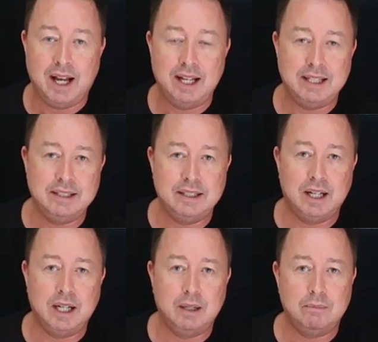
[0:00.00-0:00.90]
And
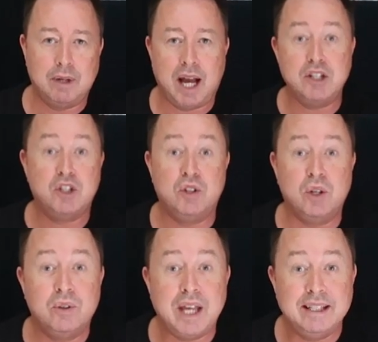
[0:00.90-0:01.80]
as you
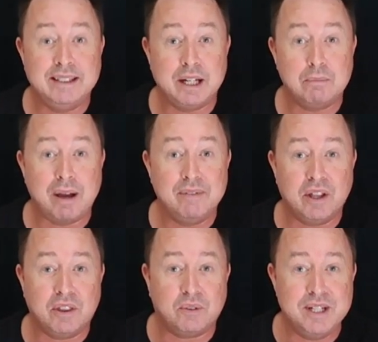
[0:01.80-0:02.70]
do, they ended up
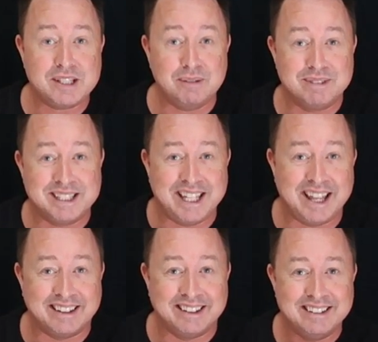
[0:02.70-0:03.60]
having a threesome
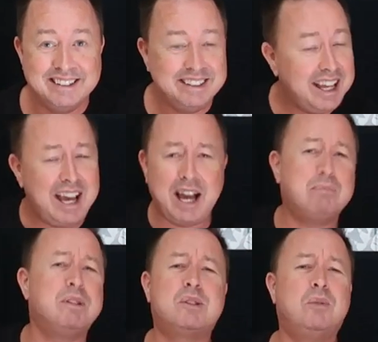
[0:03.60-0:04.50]
together. Yeah, it
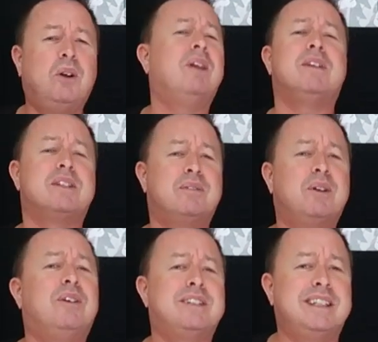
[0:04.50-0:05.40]
happens to all of us, of
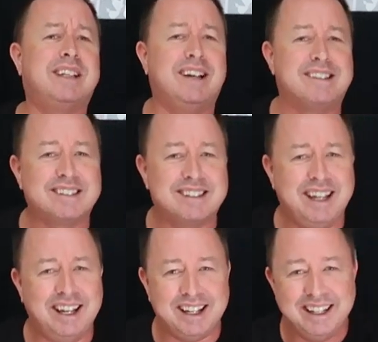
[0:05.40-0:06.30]
course it does.
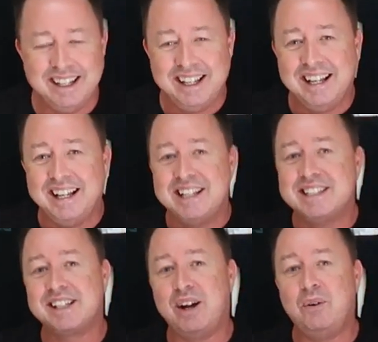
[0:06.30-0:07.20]
Yeah.
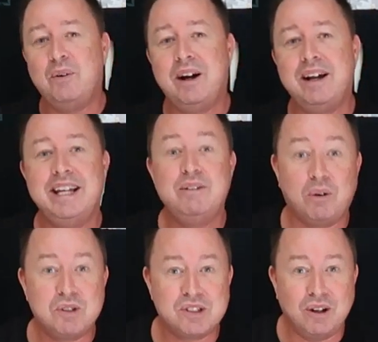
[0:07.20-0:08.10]
So he
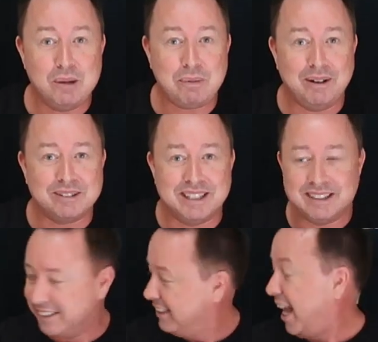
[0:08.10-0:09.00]
wrote a song about
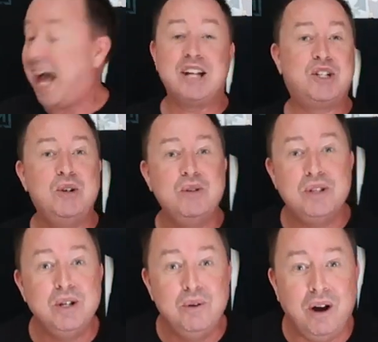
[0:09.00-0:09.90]
it, as you
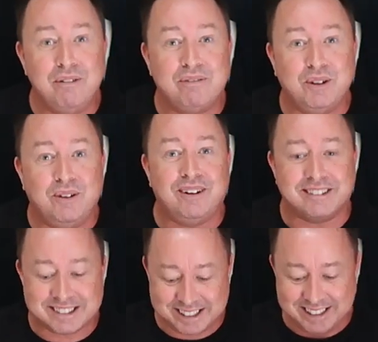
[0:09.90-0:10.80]
do, of
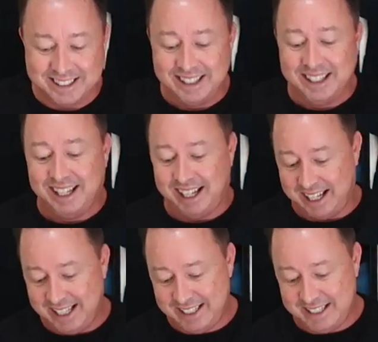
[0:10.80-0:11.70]
course.
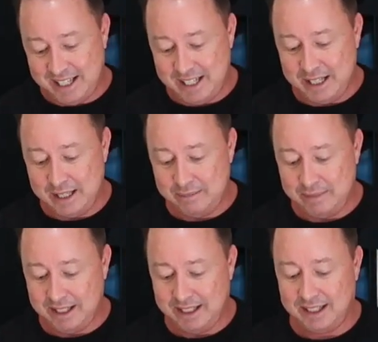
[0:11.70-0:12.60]
And
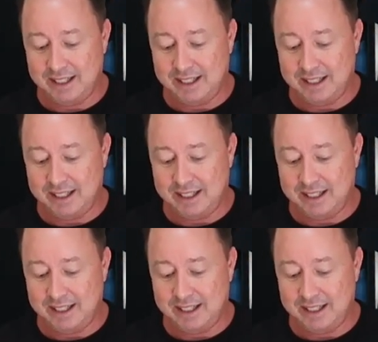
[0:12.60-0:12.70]
there